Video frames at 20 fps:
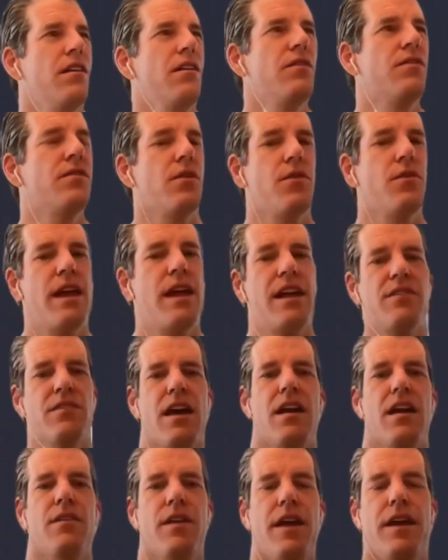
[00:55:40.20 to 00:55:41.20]
so that's
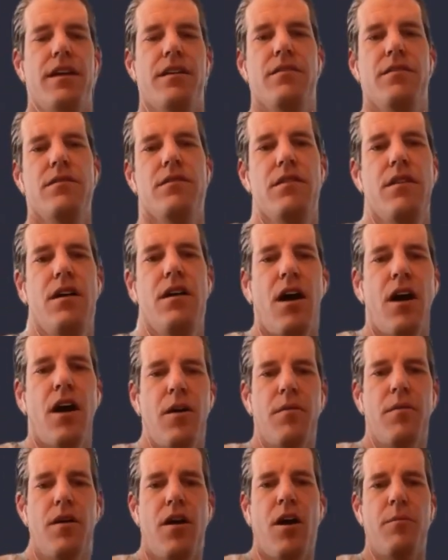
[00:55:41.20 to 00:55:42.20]
kind of like
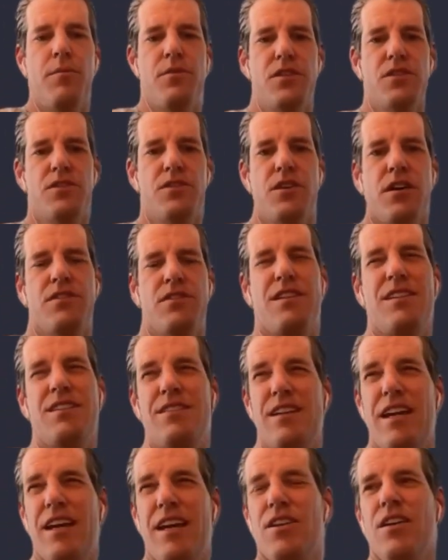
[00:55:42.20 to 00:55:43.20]
our our position on
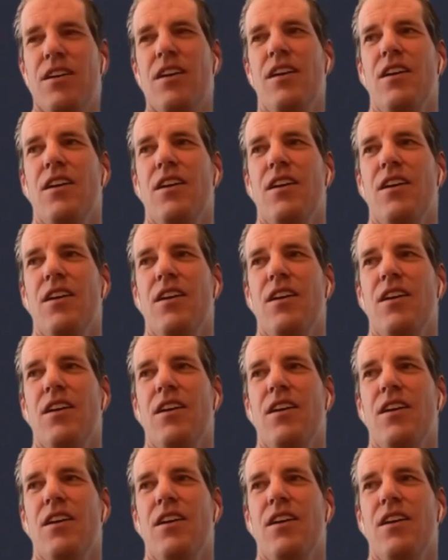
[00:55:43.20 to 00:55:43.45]
is like